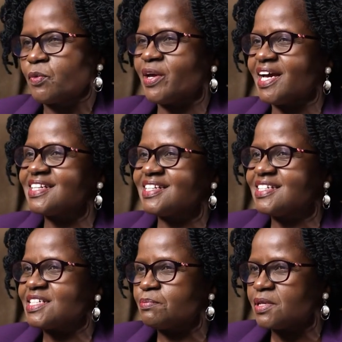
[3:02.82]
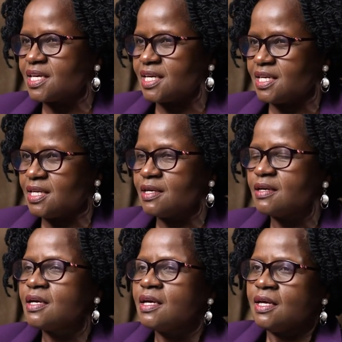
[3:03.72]
Where did it begin?
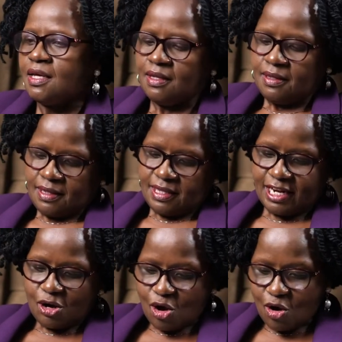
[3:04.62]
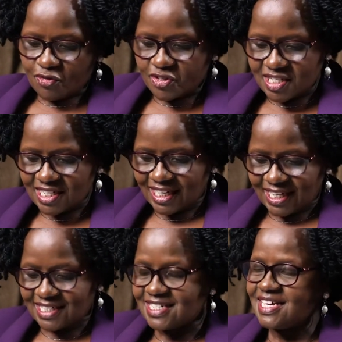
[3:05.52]
The law of sin
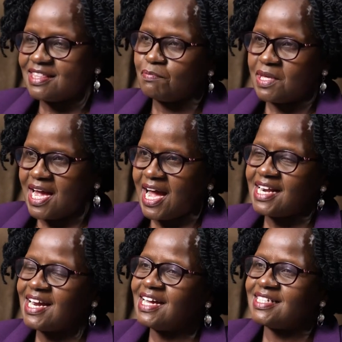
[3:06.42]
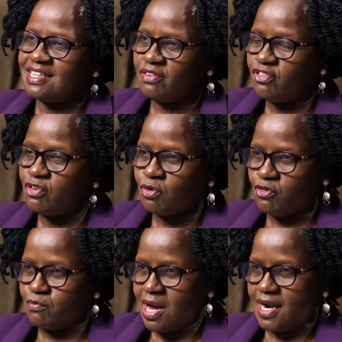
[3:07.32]
and death began at the fall
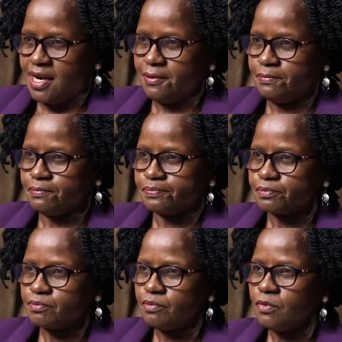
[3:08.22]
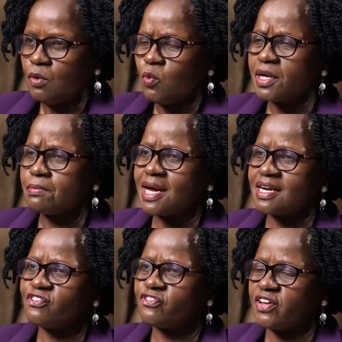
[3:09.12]
of man. When
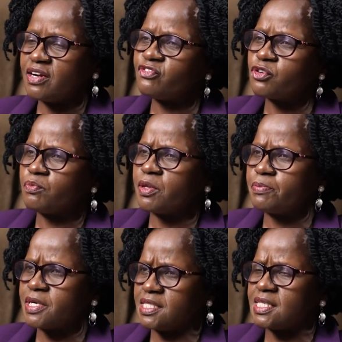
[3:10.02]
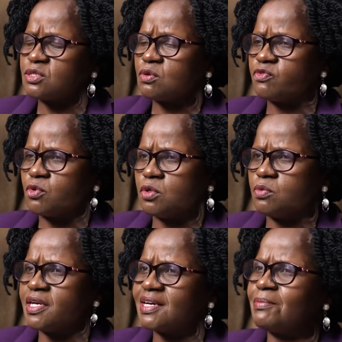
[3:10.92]
man fell from the presence of God,
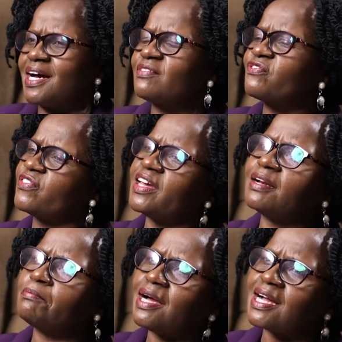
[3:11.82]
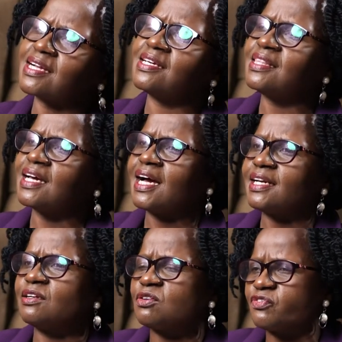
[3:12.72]
when man fell back in the
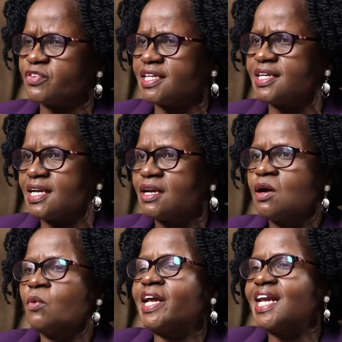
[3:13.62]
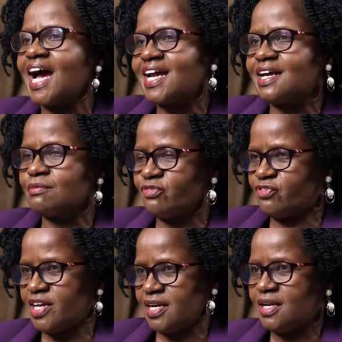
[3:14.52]
Garden of Eden, when Adam
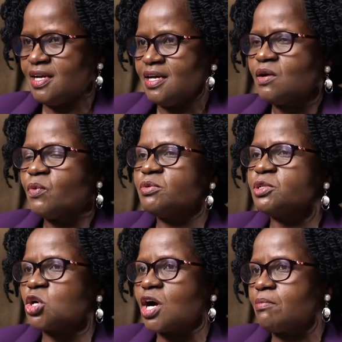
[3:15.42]
fell, when we talk